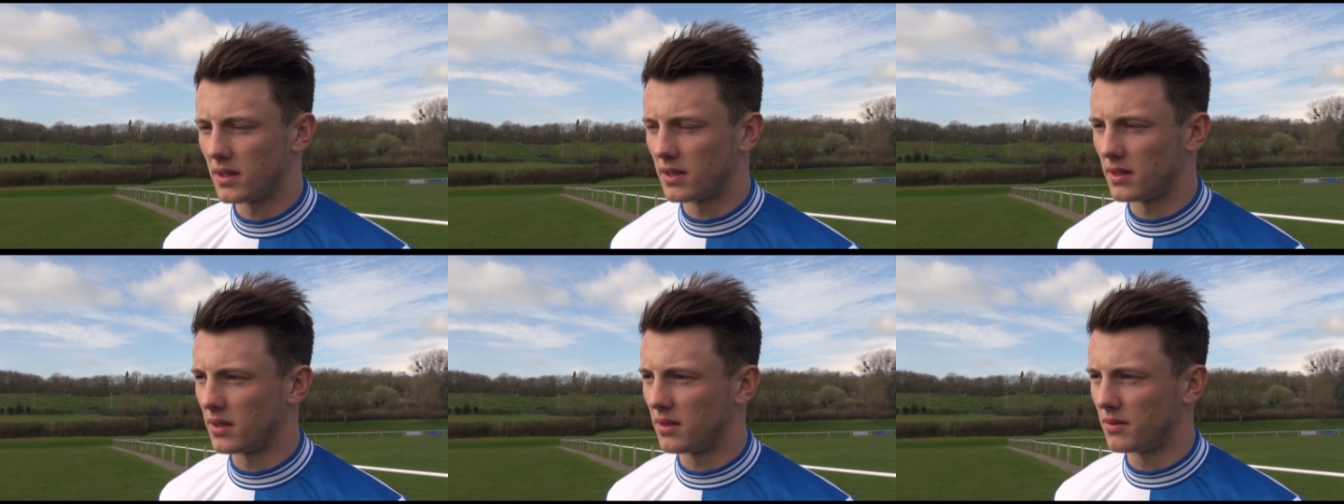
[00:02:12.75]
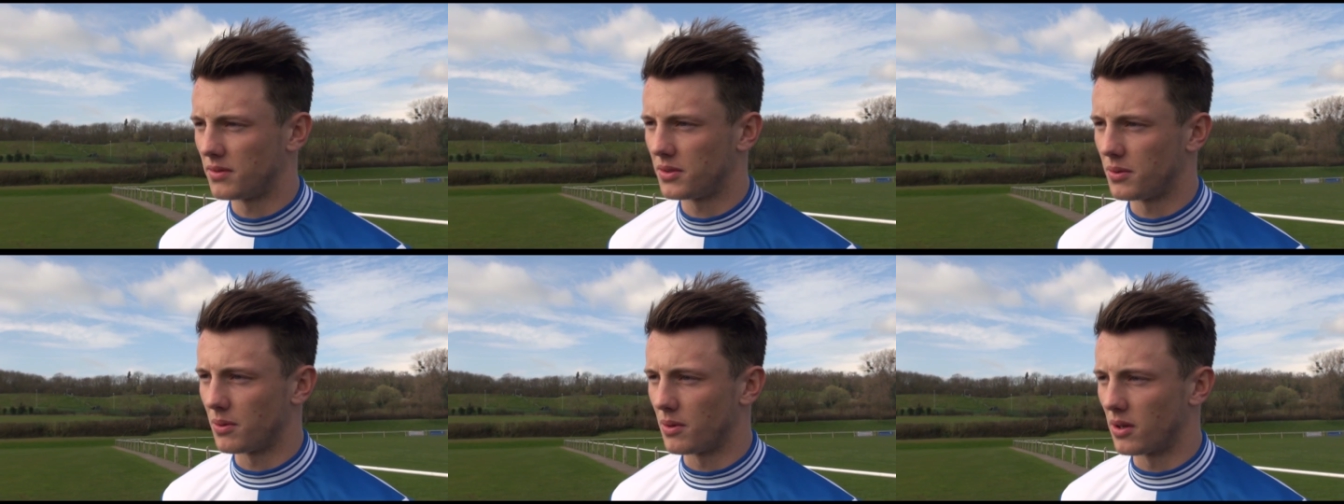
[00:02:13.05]

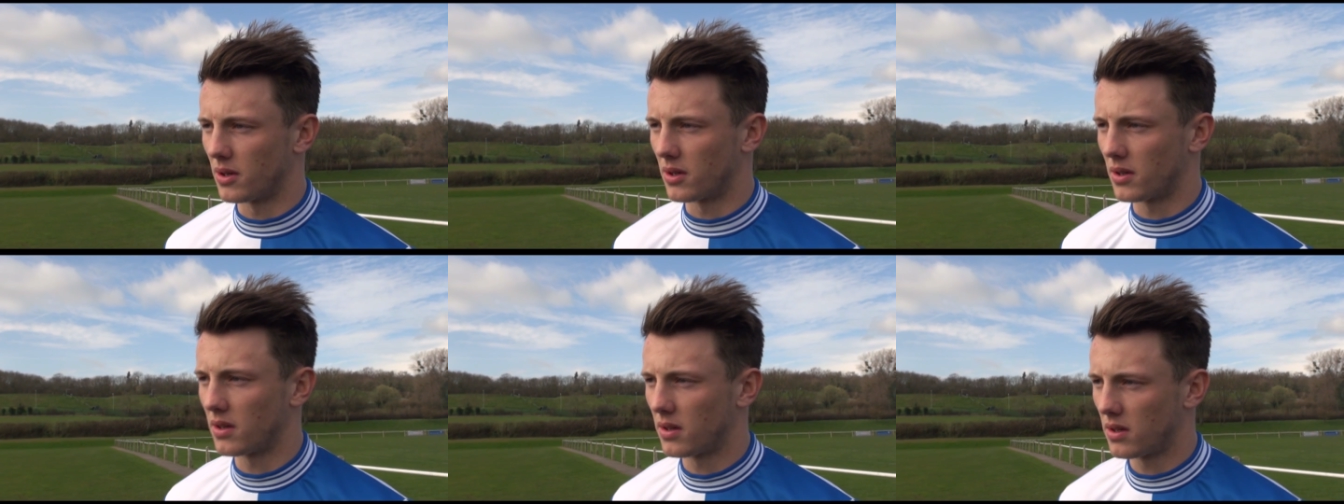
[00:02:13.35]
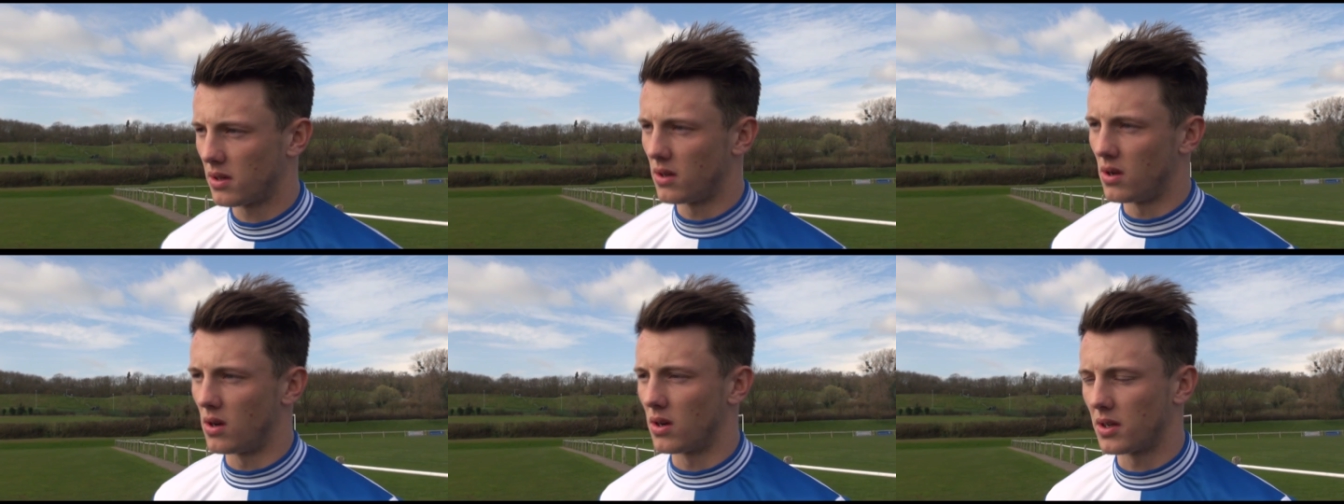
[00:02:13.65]
and obviously we've got
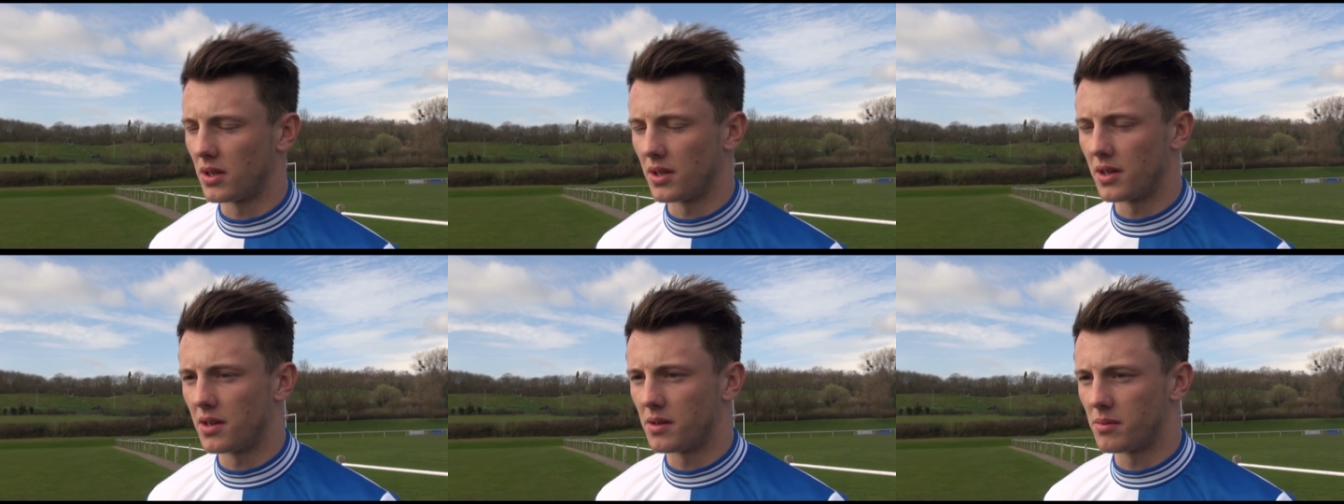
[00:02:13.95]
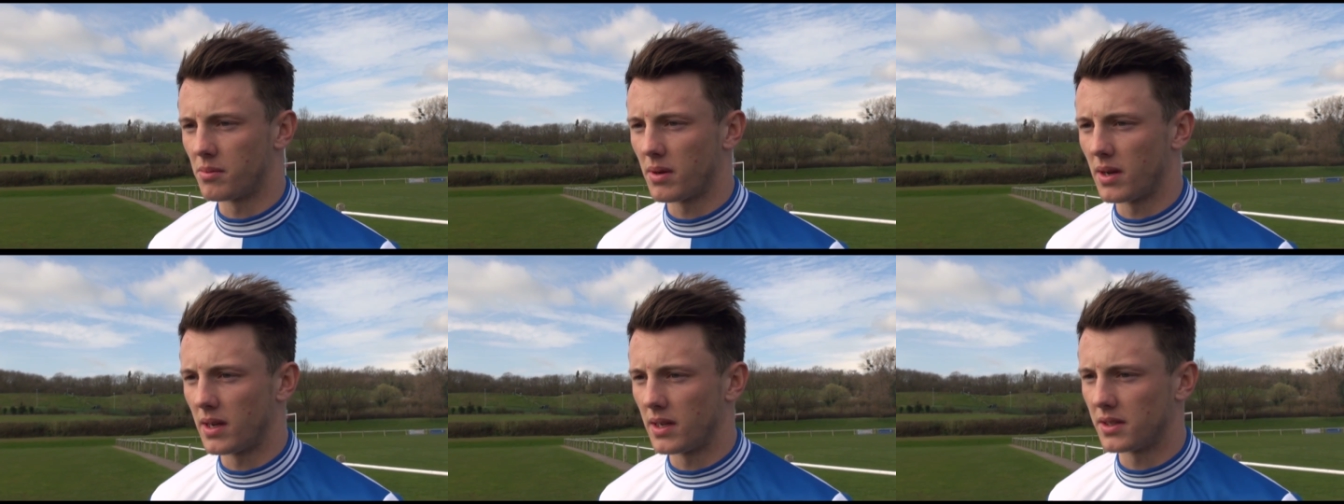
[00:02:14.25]
a lot of good
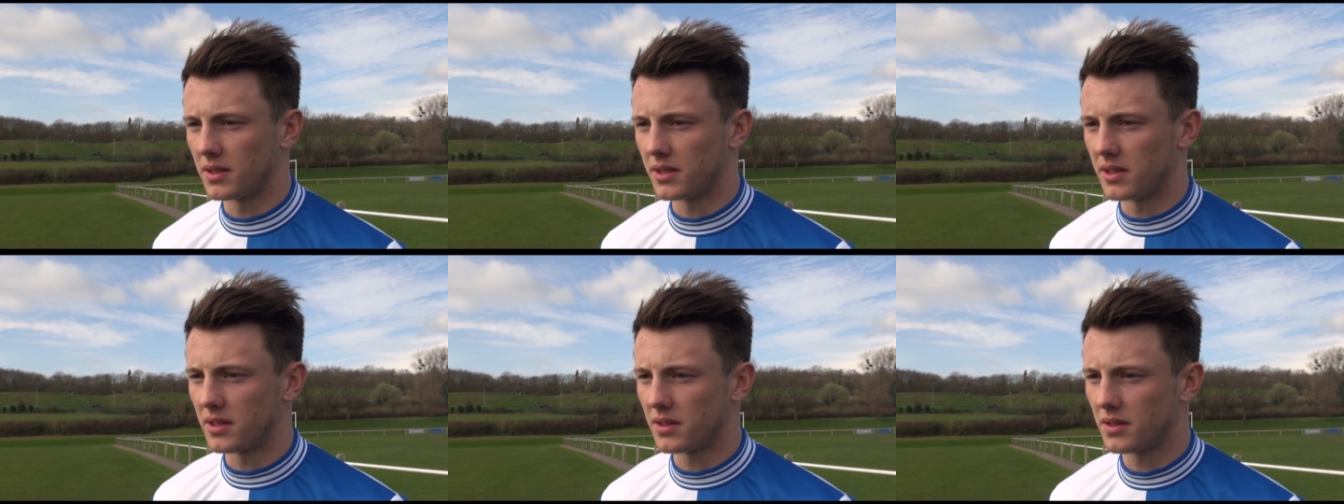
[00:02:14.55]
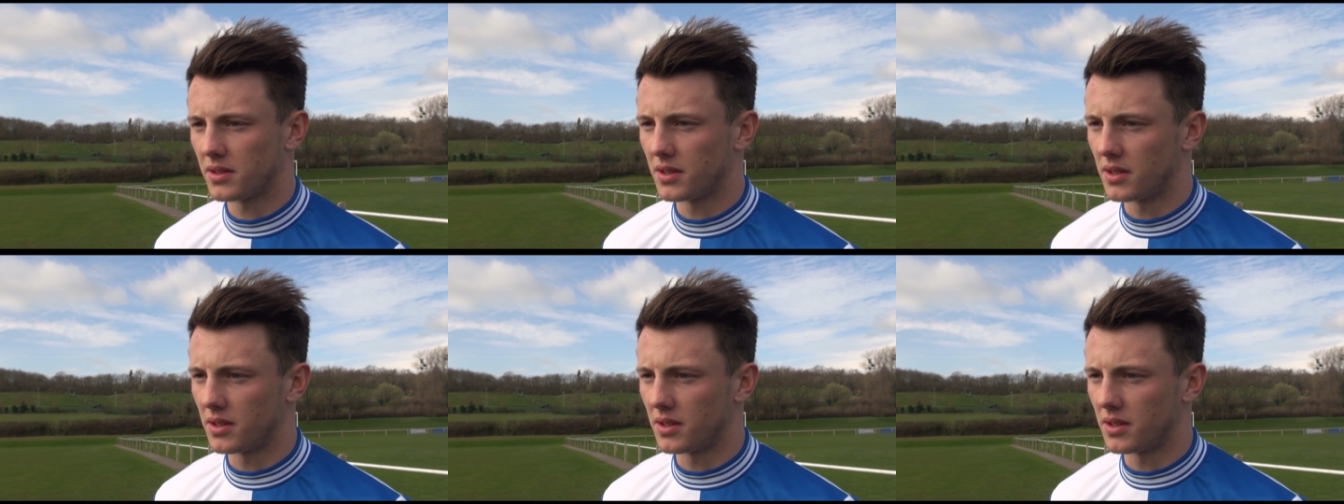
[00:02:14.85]
young players here,